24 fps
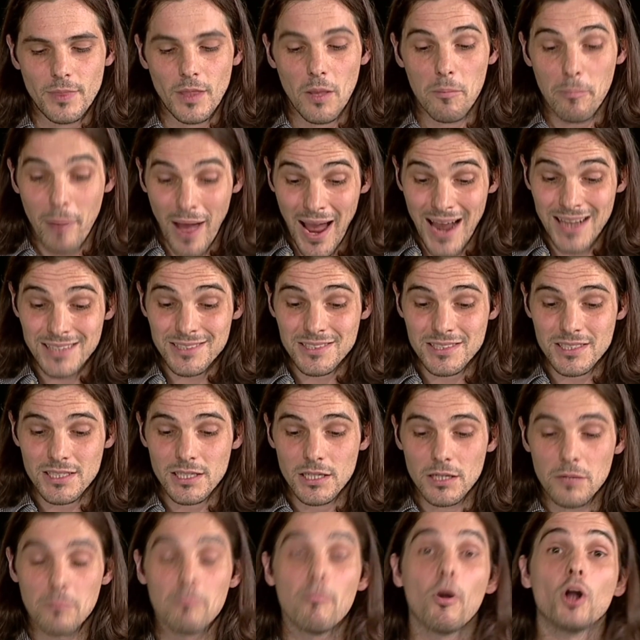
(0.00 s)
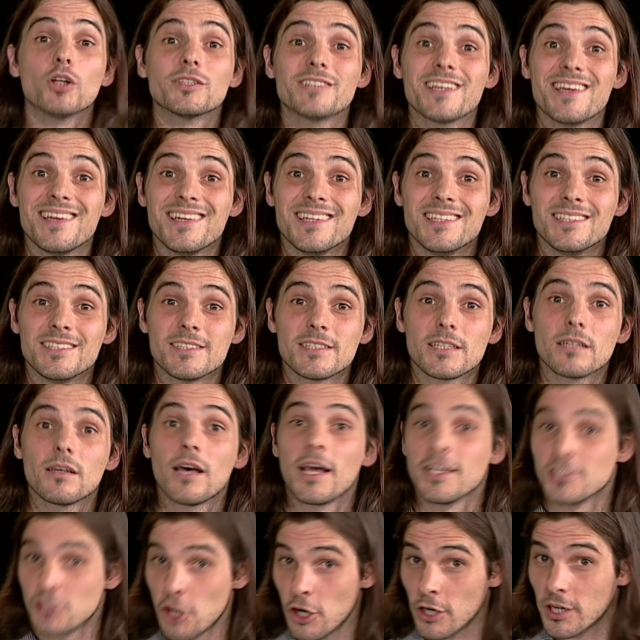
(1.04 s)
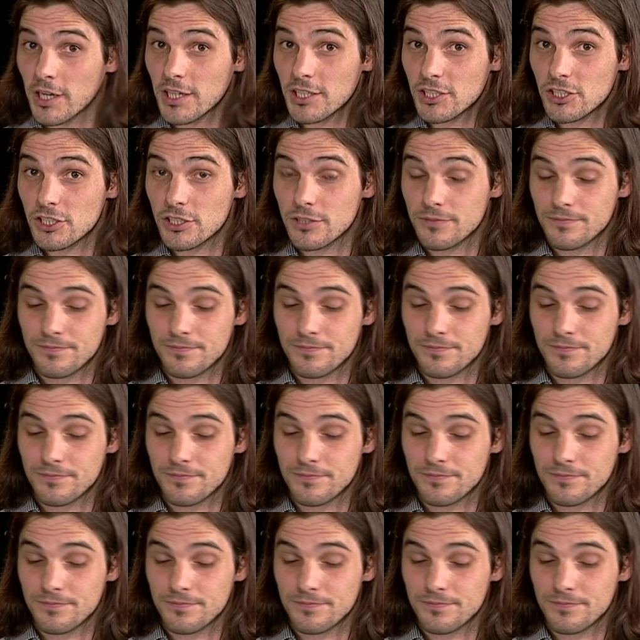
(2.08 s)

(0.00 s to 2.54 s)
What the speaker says: Basque, Maltese, and Turkish.